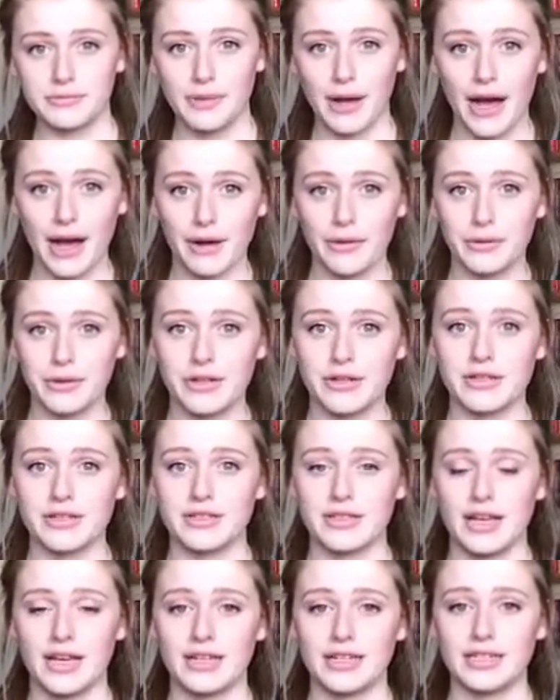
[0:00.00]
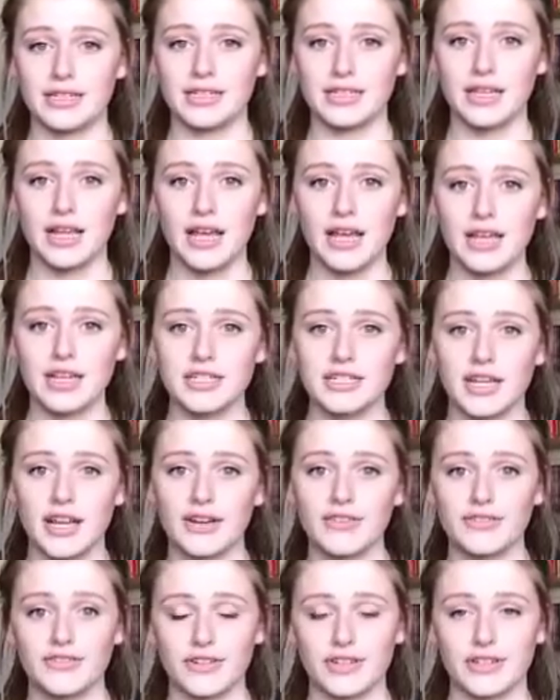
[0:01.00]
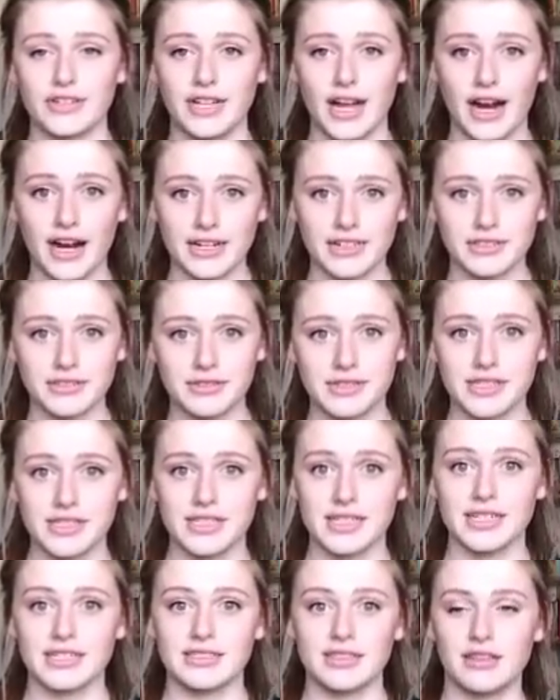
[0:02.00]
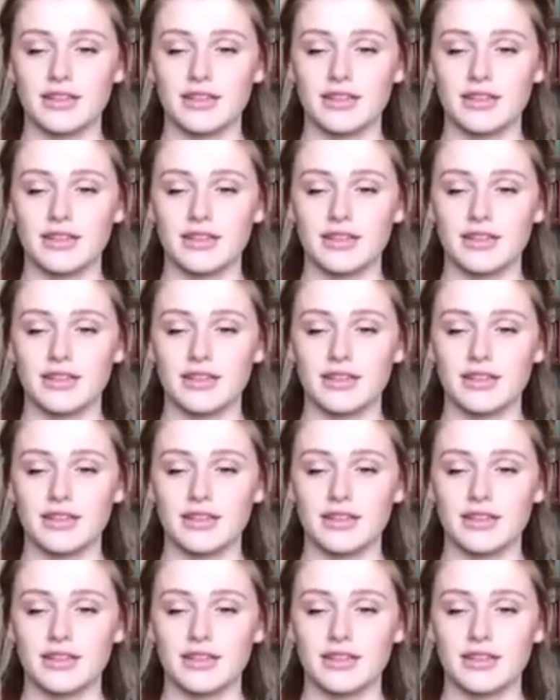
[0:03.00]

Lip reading: powers and different characteristics,